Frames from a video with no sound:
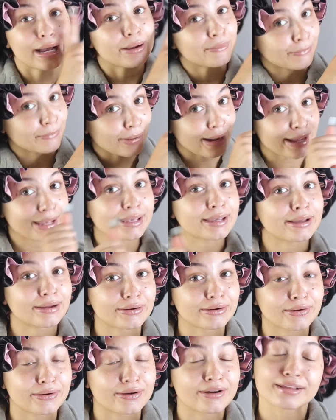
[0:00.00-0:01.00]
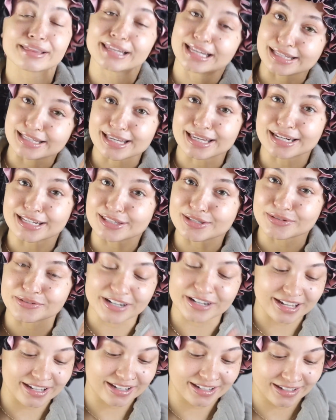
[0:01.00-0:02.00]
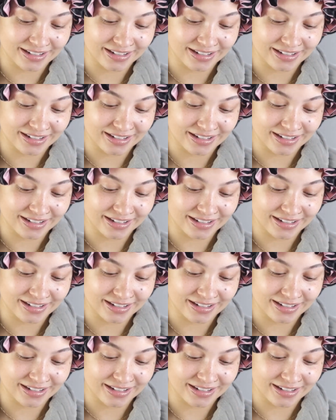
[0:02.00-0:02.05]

right here, girl. Let's get into it.